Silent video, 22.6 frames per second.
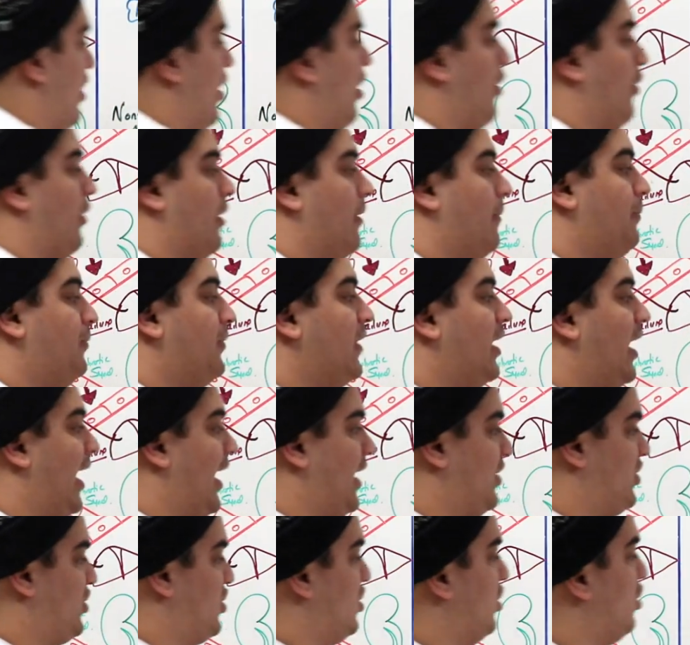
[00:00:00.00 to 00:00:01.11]
node
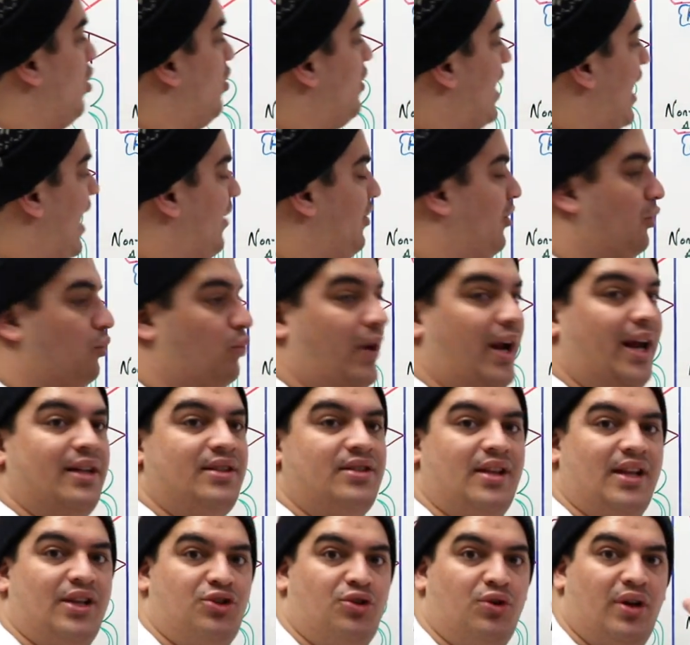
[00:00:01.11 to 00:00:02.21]
and slow down the
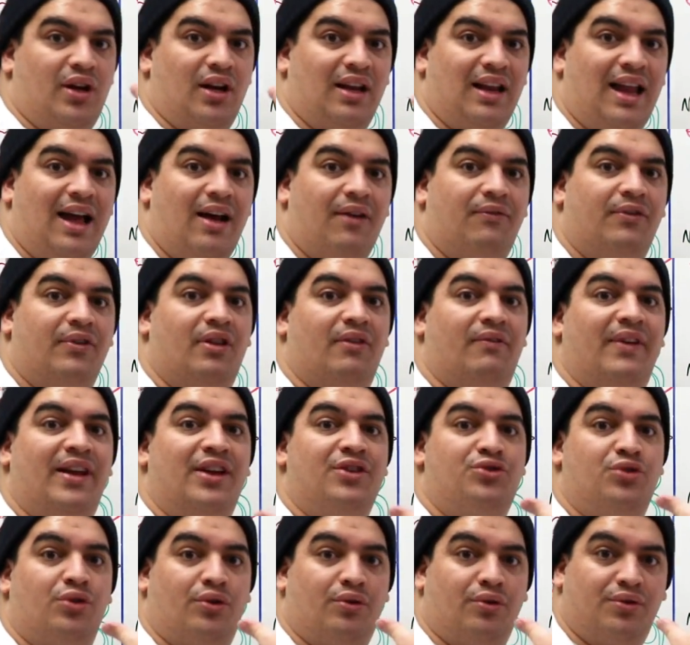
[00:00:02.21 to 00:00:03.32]
rate so that you can allow for the
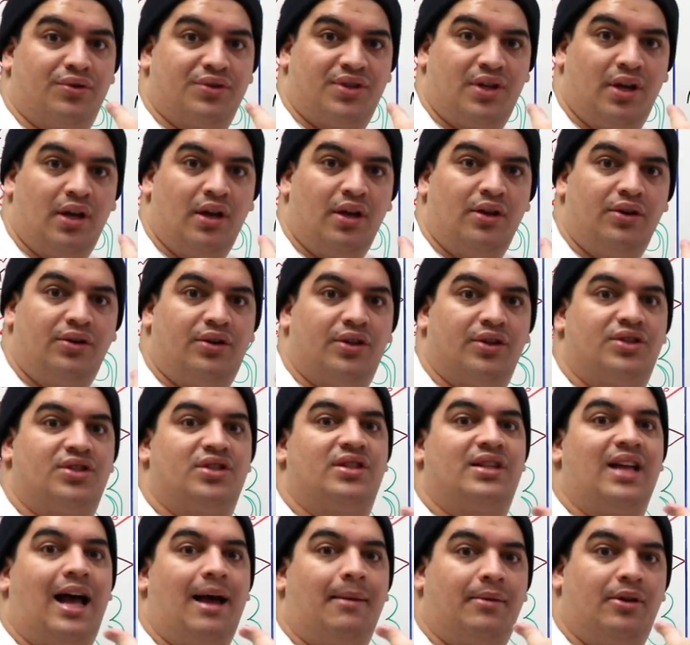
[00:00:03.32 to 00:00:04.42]
ventricles to
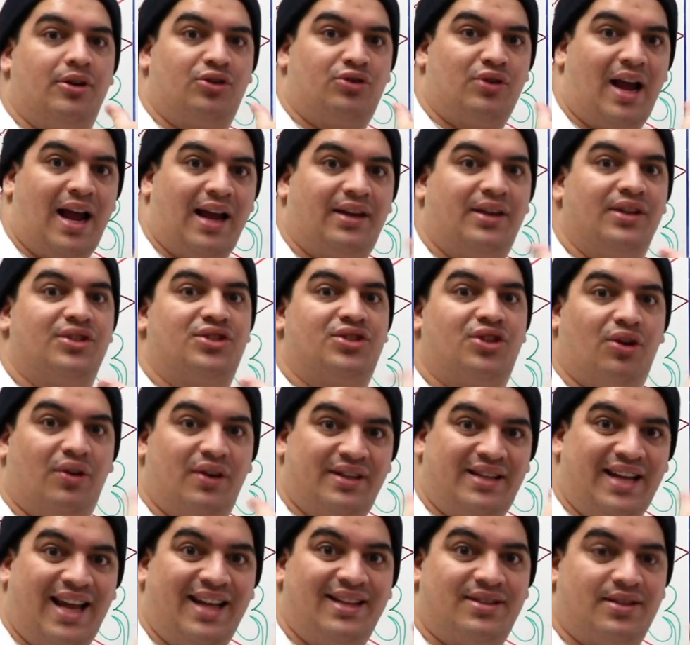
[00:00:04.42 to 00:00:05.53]
stop contracting so
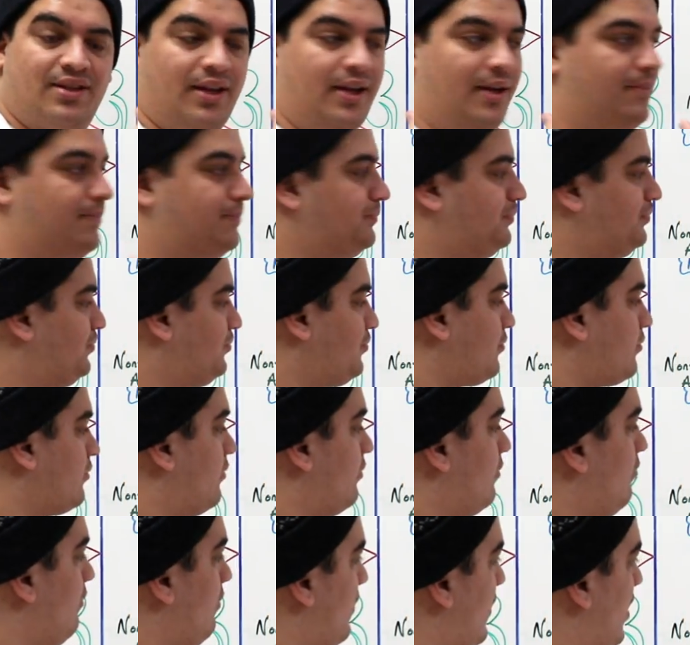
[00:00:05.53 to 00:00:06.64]
intensely.
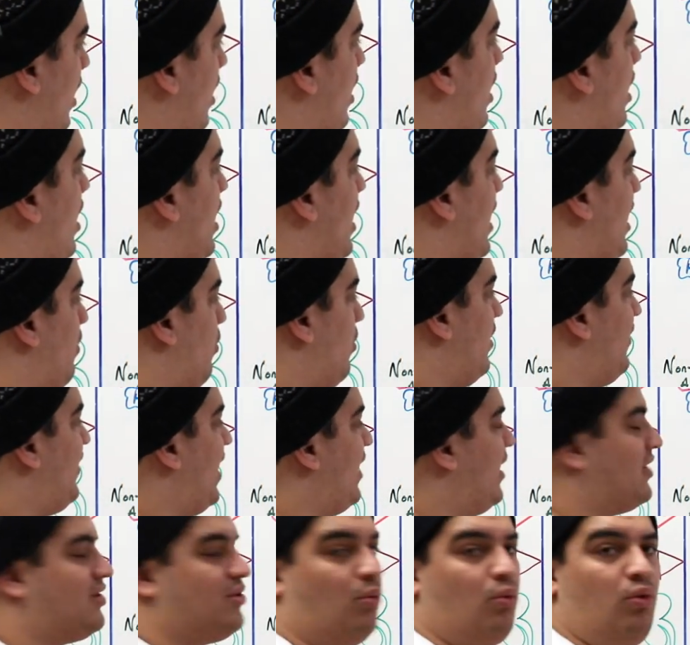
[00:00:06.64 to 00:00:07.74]
What if
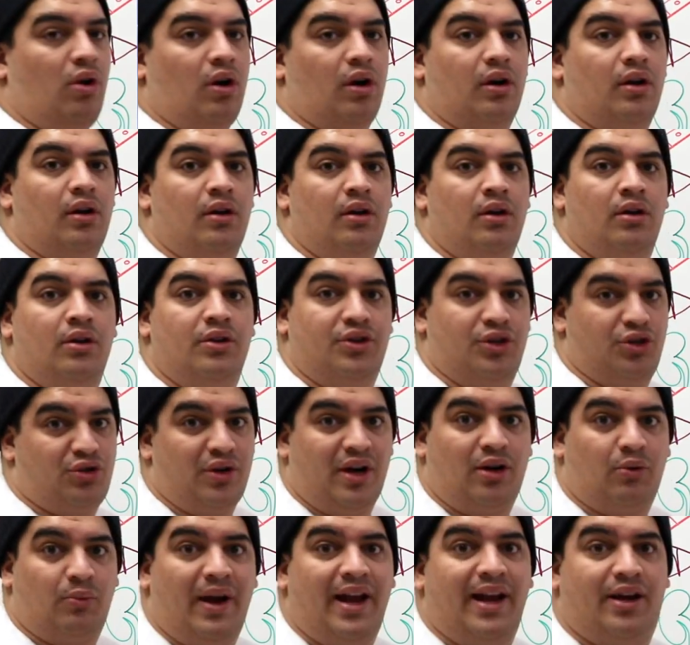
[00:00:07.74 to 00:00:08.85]
that doesn't work? you
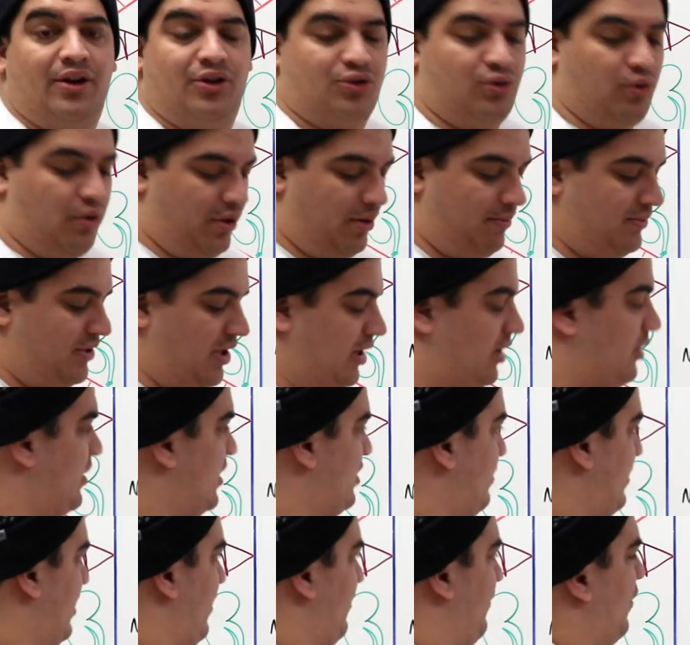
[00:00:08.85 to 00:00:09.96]
try to rate control them. So
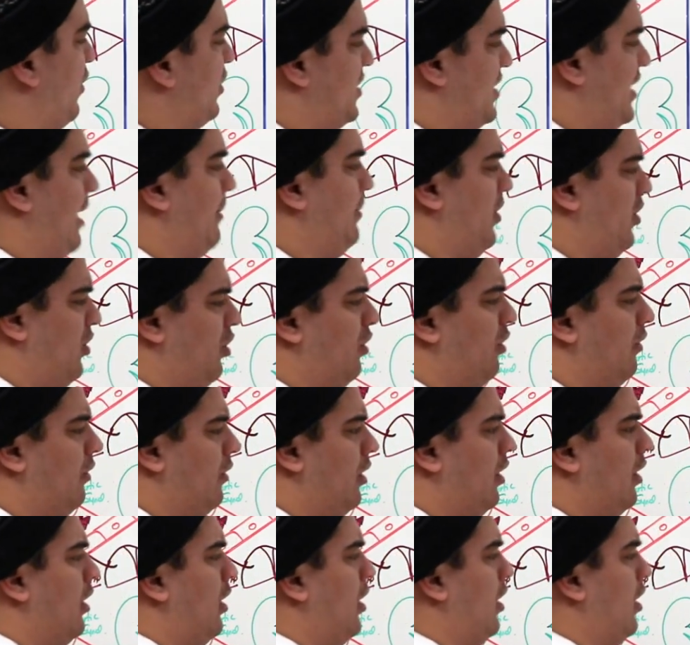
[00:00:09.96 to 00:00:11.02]
that's the first step you do